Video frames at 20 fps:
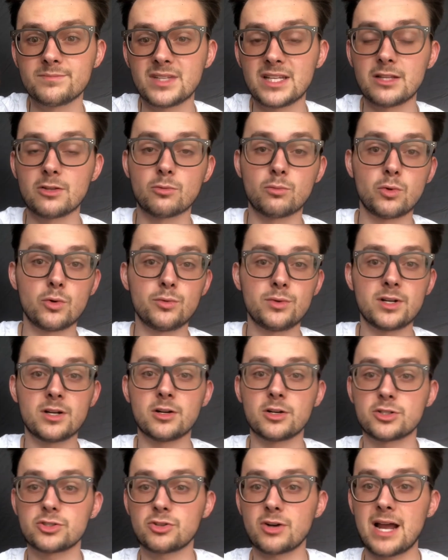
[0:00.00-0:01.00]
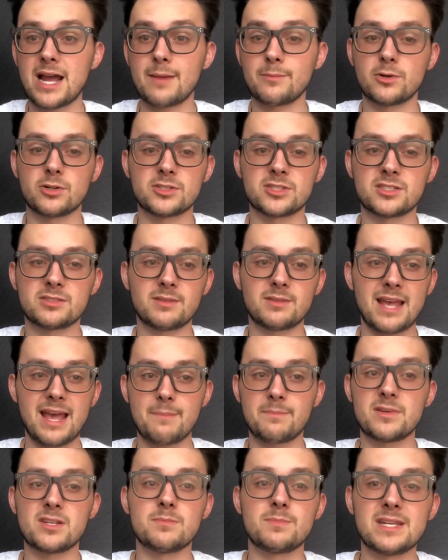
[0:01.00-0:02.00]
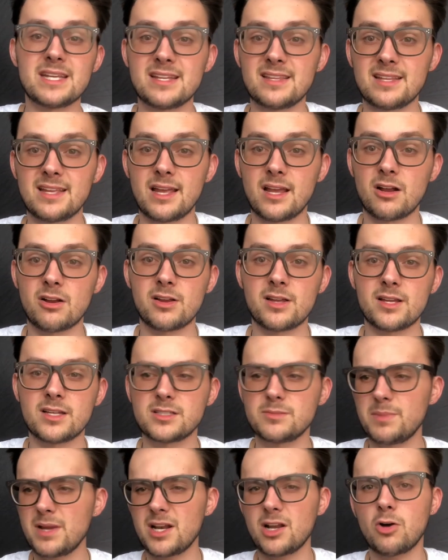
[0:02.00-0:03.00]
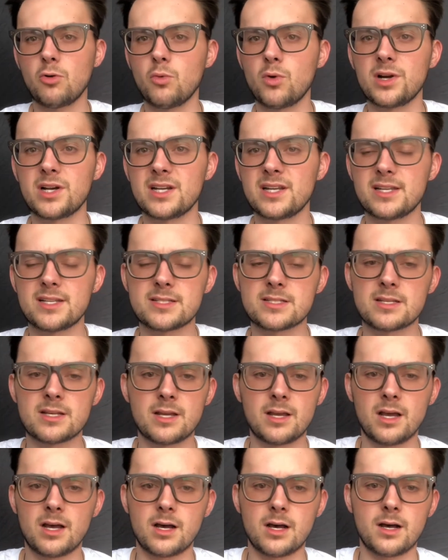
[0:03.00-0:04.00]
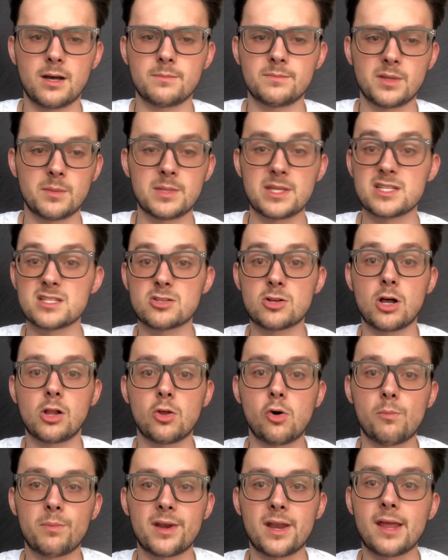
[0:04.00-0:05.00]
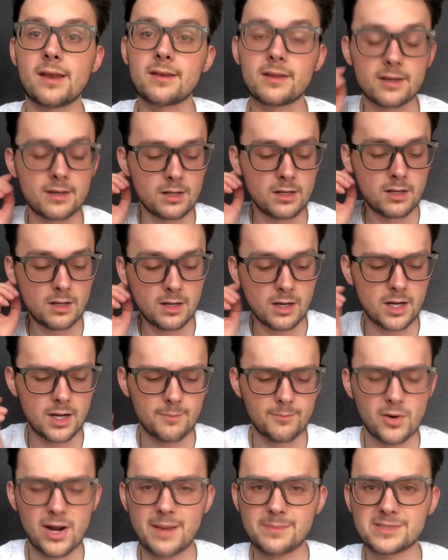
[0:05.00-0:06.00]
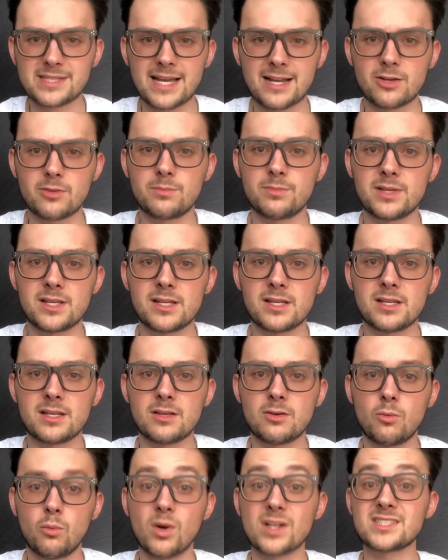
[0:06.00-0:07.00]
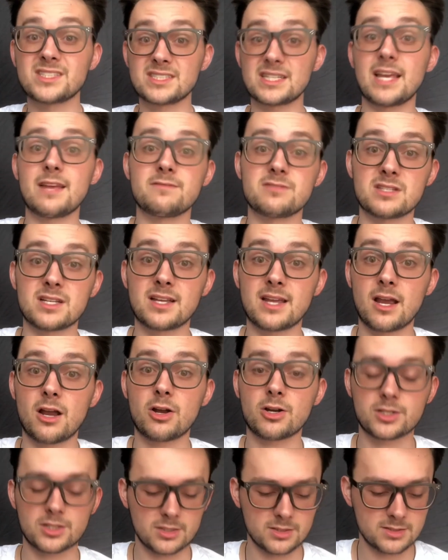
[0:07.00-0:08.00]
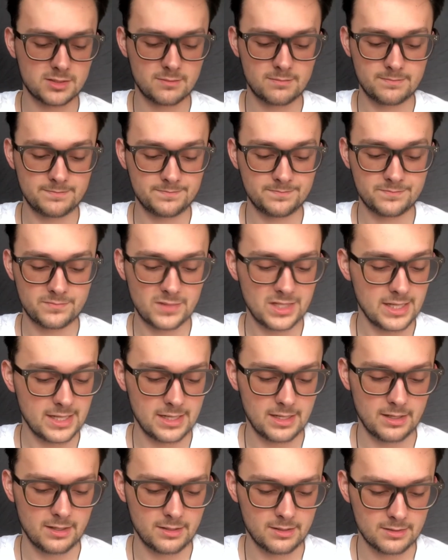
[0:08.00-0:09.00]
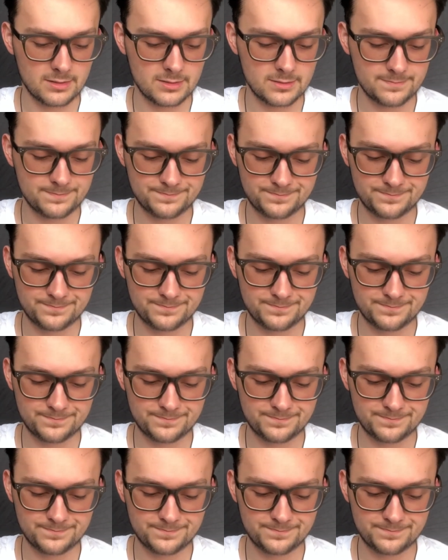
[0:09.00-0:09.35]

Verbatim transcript: either wounded or trapped or just happen to be in the area, depending on what it is. I mean, this is all open-ended. Perhaps that could be what saves the characters. And